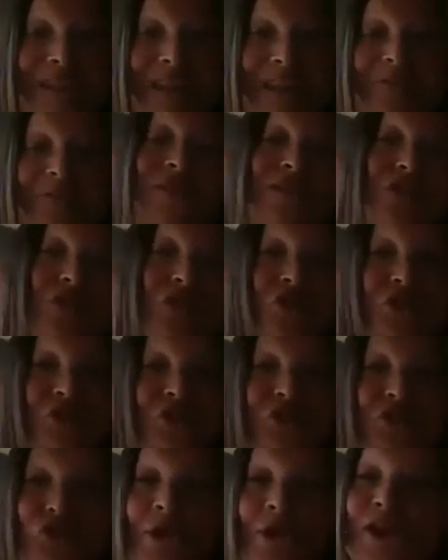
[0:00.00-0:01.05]
If it's just a
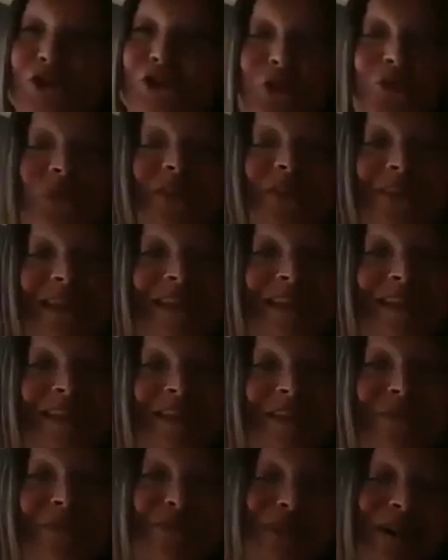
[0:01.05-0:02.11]
stranger, then that's
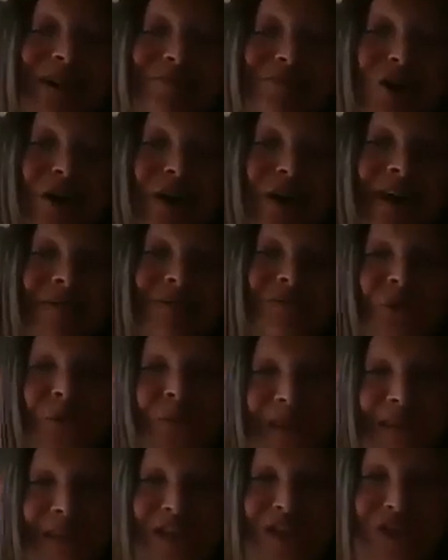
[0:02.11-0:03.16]
different. I'm talking more
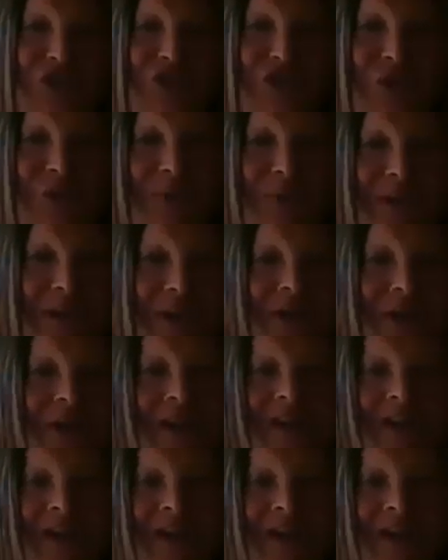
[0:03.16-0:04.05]
relationship here.